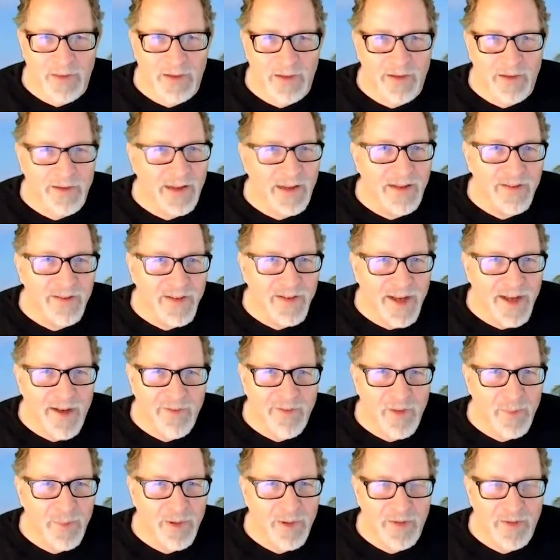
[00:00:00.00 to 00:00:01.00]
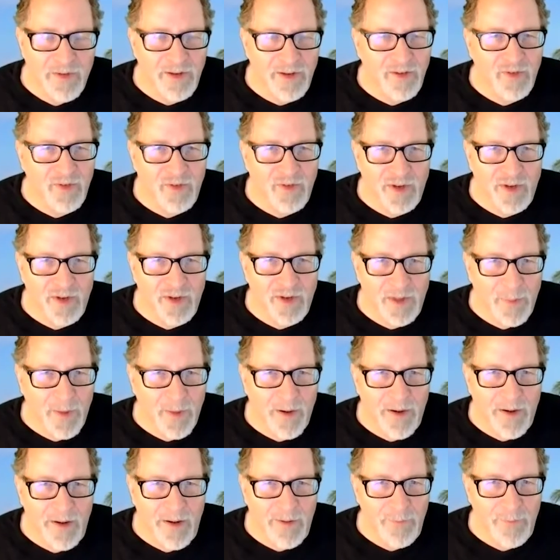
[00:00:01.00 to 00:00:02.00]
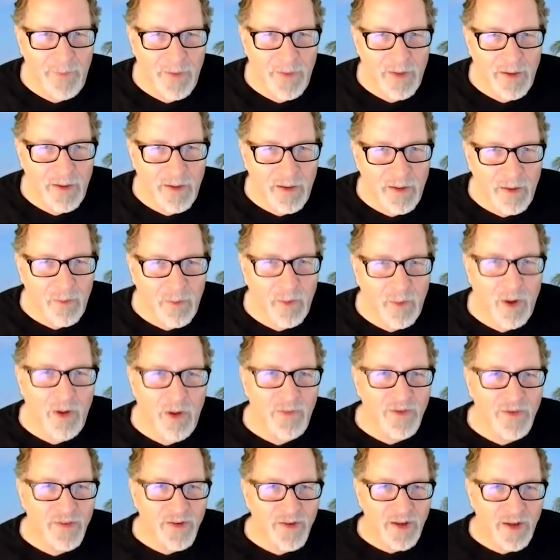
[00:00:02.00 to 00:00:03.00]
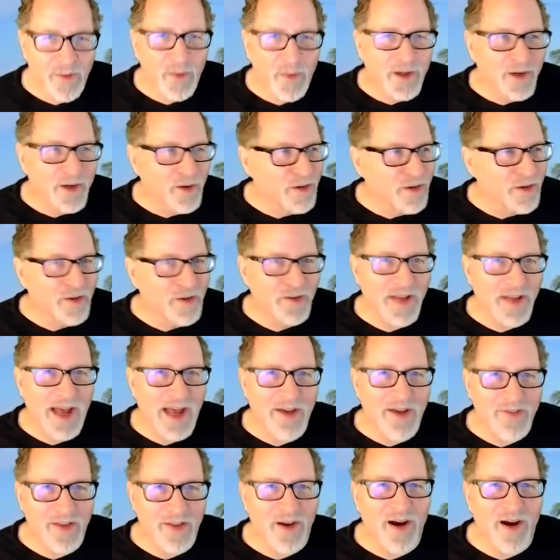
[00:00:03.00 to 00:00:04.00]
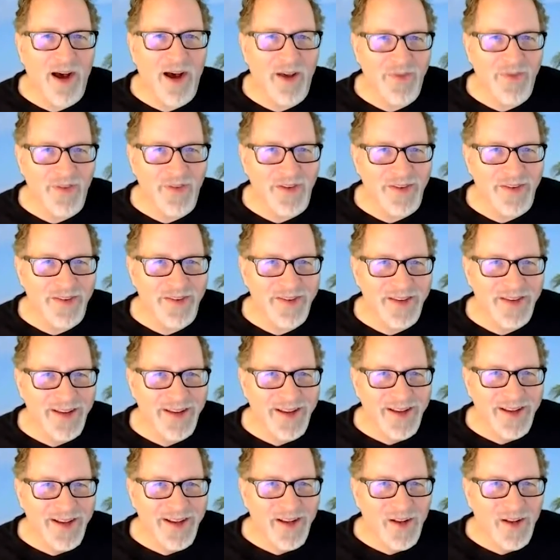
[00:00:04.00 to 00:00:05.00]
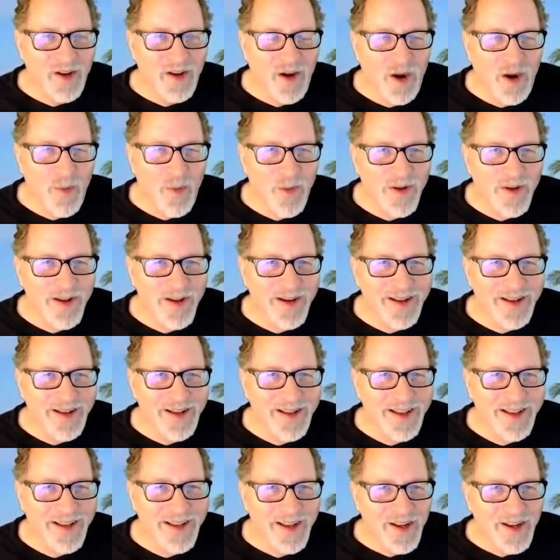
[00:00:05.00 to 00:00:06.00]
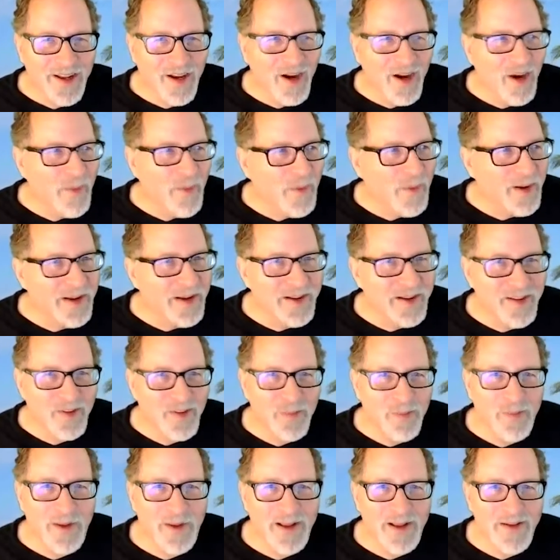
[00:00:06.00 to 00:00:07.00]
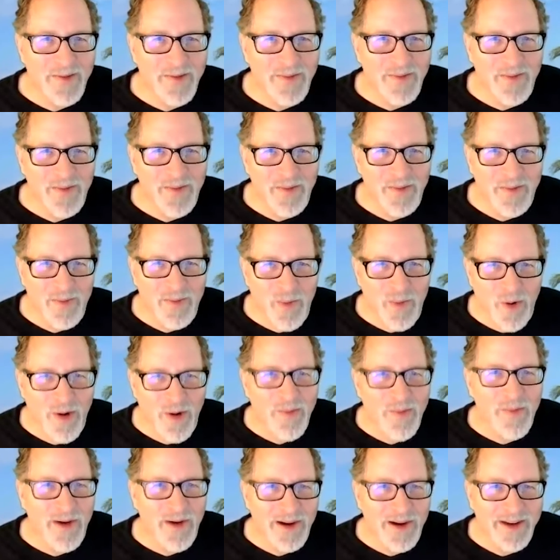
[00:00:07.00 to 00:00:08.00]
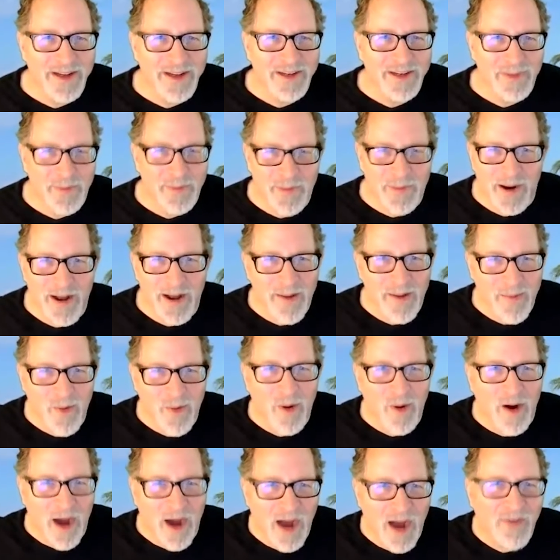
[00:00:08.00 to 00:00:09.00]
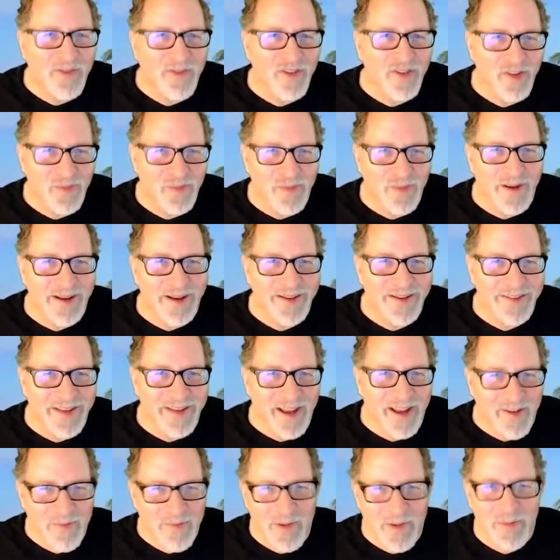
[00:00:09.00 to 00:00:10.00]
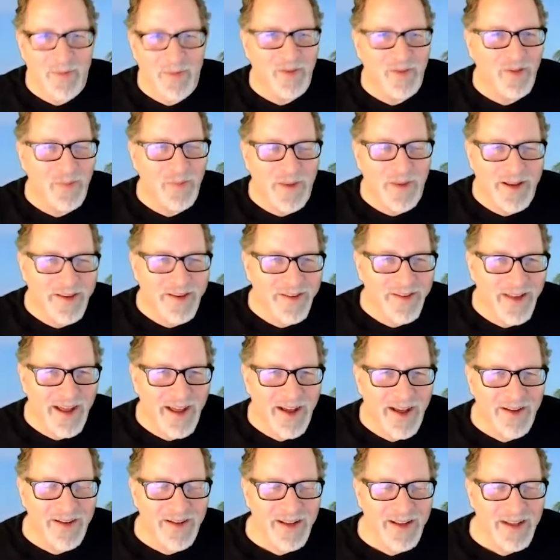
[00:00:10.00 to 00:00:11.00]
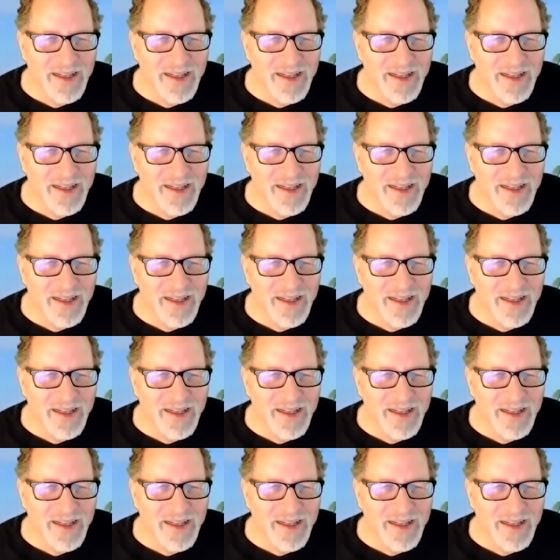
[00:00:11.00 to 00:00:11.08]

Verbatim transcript: desks have to be six feet apart. Well, all of a sudden we can only use half the office. Are we gonna are we gonna spend more money to buy more office space to have people spaced out?